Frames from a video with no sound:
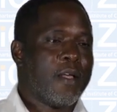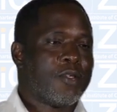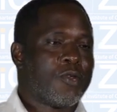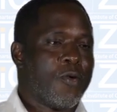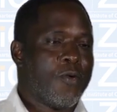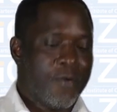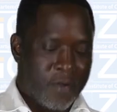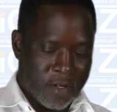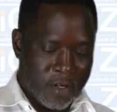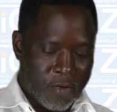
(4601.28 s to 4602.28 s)
So
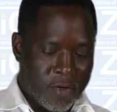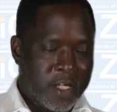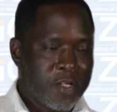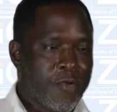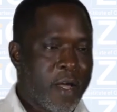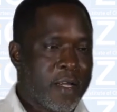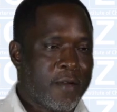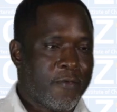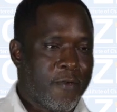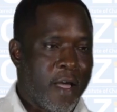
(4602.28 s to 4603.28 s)
you need to
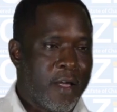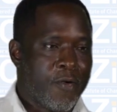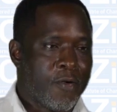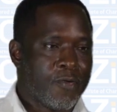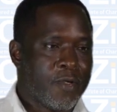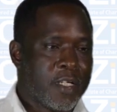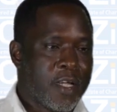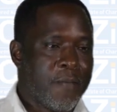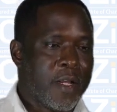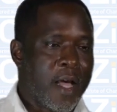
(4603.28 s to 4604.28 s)
identify or to
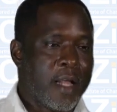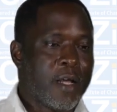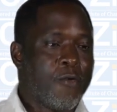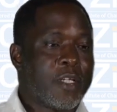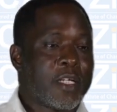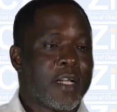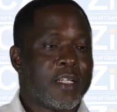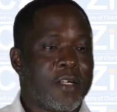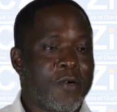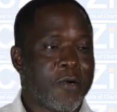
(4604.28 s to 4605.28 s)
determine under which
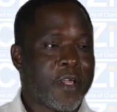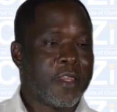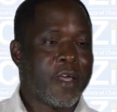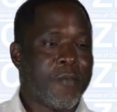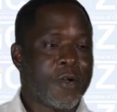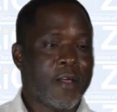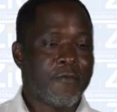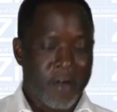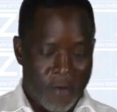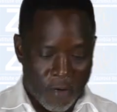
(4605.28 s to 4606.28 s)
category the motor
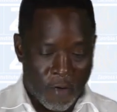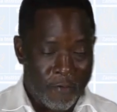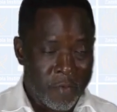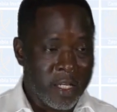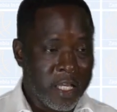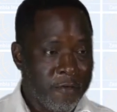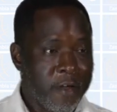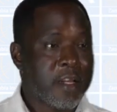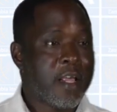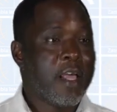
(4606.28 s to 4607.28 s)
vehicle you have been
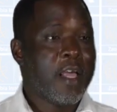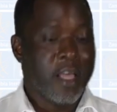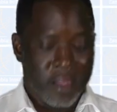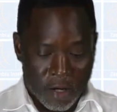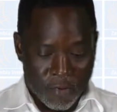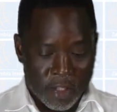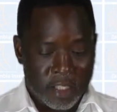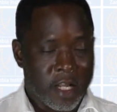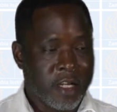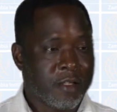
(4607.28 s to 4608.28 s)
given in the
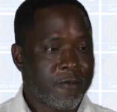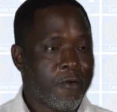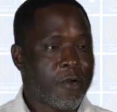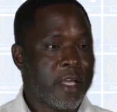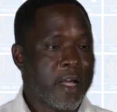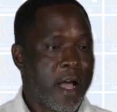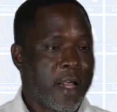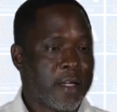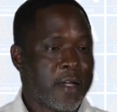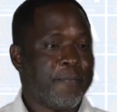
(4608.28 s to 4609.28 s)
question is falling
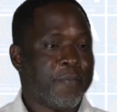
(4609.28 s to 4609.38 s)
under.